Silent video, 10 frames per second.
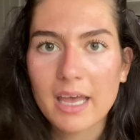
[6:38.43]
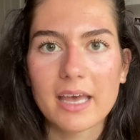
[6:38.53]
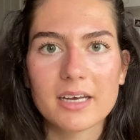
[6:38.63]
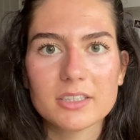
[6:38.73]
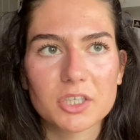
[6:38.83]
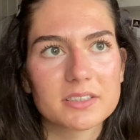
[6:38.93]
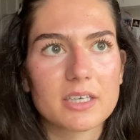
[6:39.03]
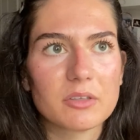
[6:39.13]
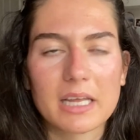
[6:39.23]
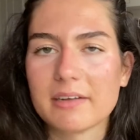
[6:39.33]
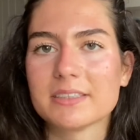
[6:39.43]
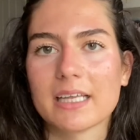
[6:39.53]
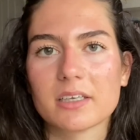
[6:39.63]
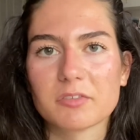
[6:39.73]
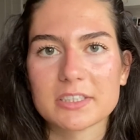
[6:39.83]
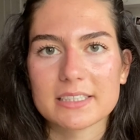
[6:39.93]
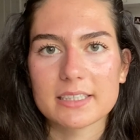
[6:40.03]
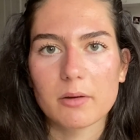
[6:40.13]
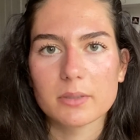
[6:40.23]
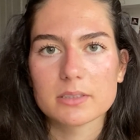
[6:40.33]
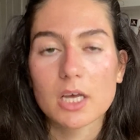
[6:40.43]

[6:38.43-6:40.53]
and it turns out that I've sat there for 6 hours.